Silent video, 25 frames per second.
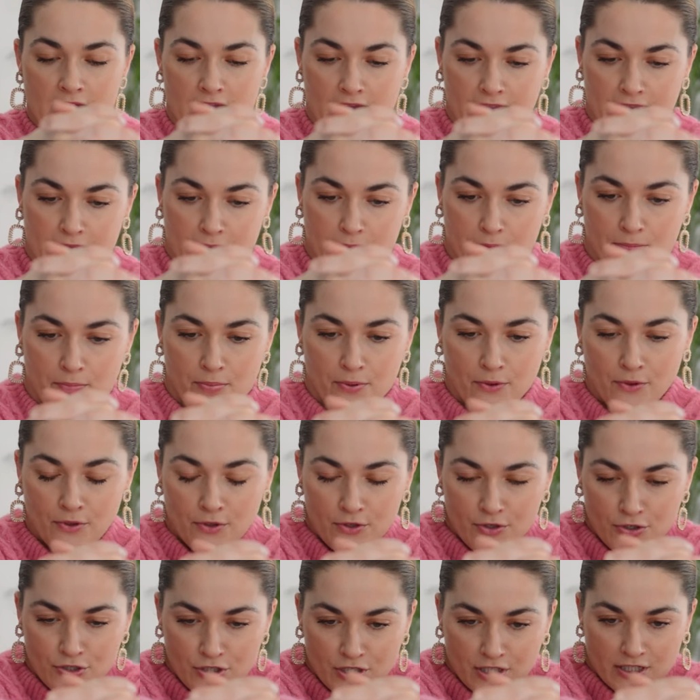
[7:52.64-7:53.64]
and then
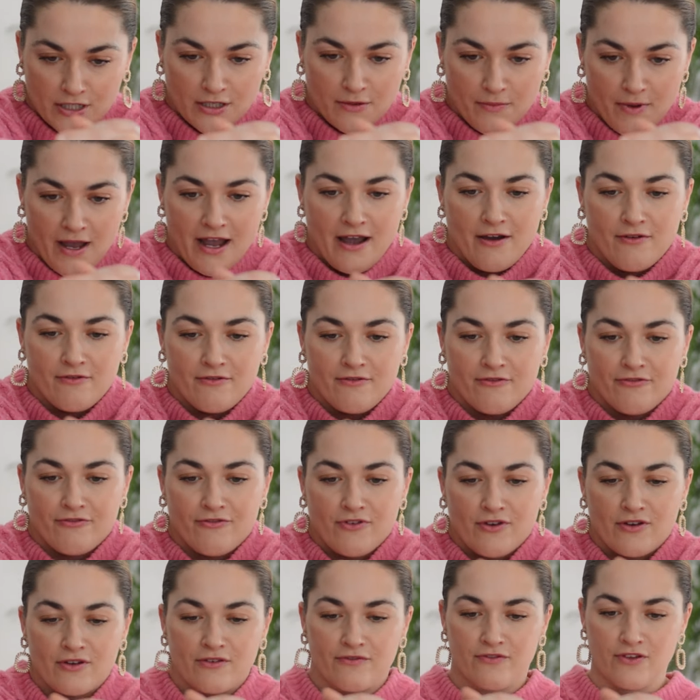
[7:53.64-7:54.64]
pushing them out in
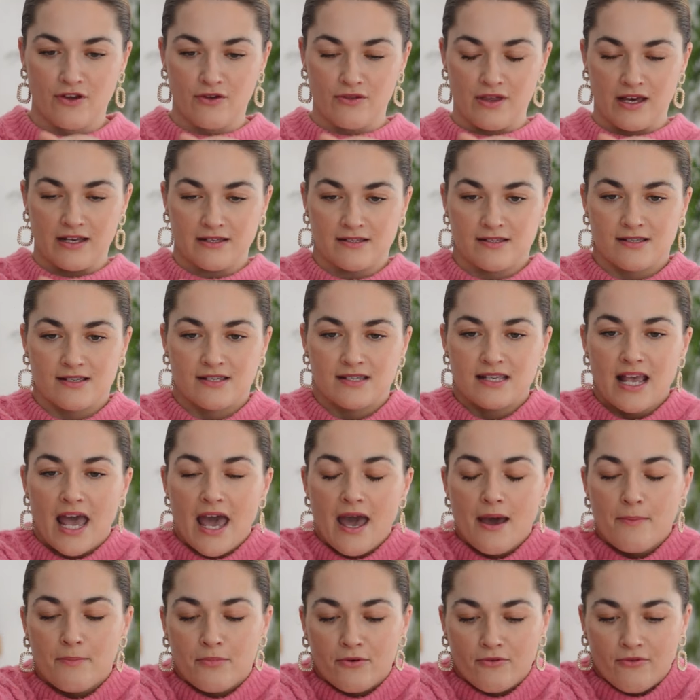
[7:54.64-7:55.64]
front of you. That's
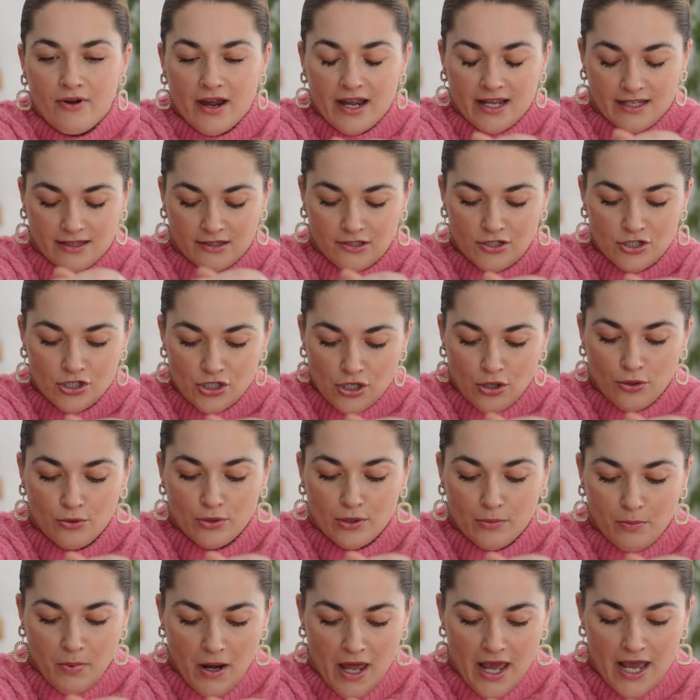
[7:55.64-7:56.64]
separating the
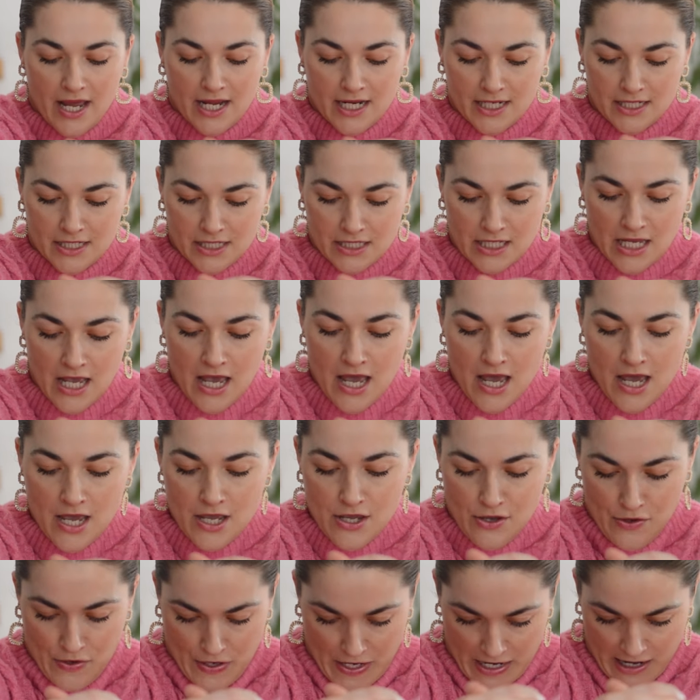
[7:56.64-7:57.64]
shoulder blades.
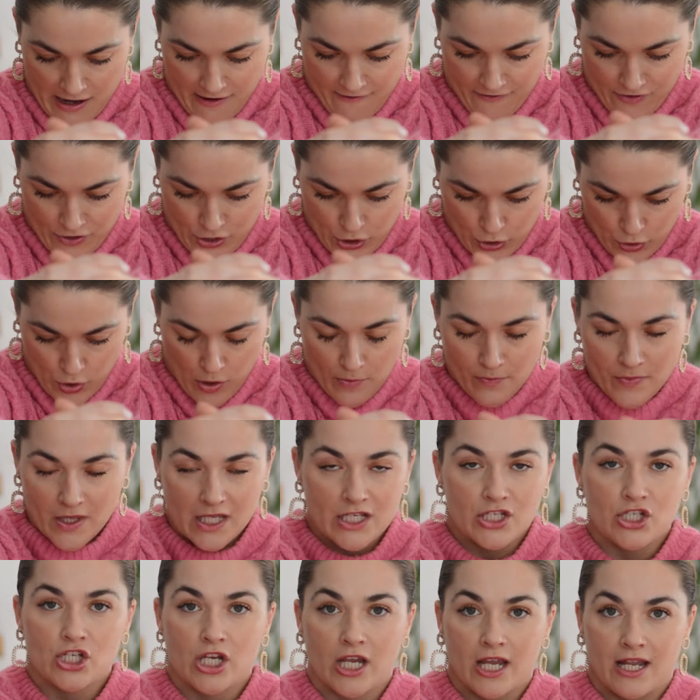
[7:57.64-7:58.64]
You can even drop
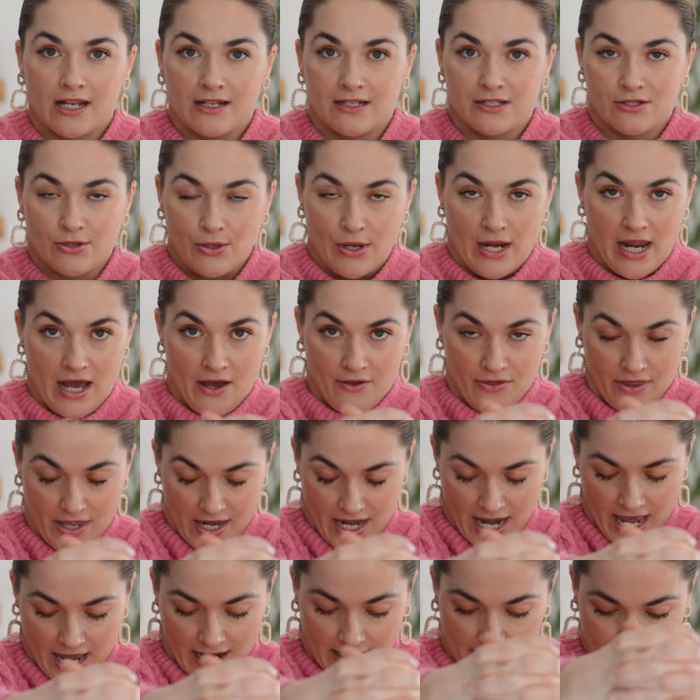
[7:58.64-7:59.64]
the chin to allow
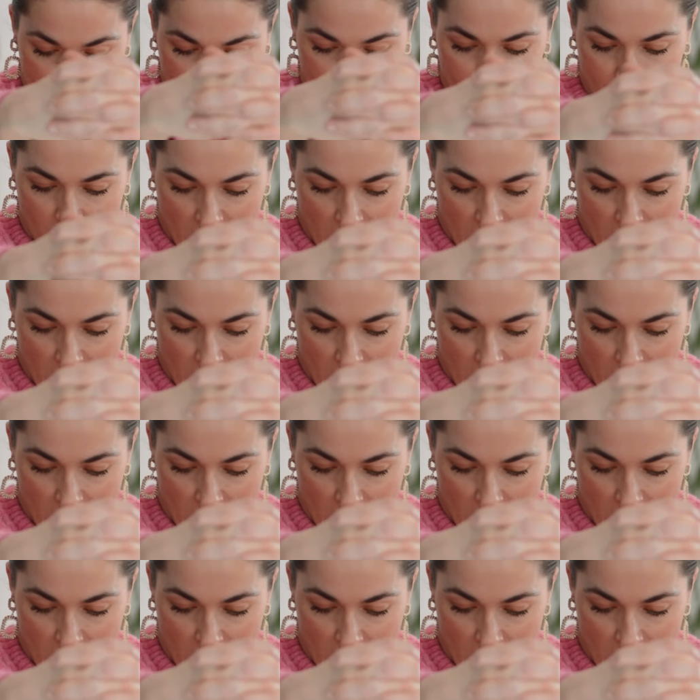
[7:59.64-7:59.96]
the neck to